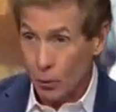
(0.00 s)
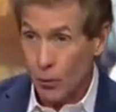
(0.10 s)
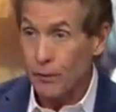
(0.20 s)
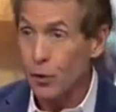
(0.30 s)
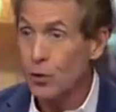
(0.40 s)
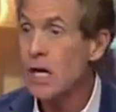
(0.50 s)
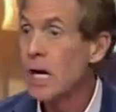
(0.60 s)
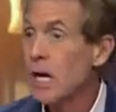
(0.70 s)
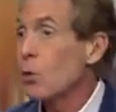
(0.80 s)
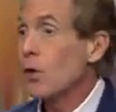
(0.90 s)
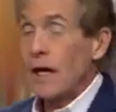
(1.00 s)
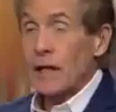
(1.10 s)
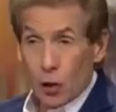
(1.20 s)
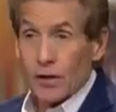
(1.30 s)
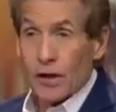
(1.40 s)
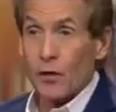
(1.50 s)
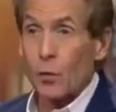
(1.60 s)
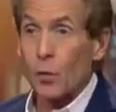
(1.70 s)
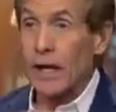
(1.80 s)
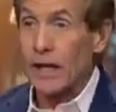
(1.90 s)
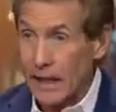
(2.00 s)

reviews where they looked the other way and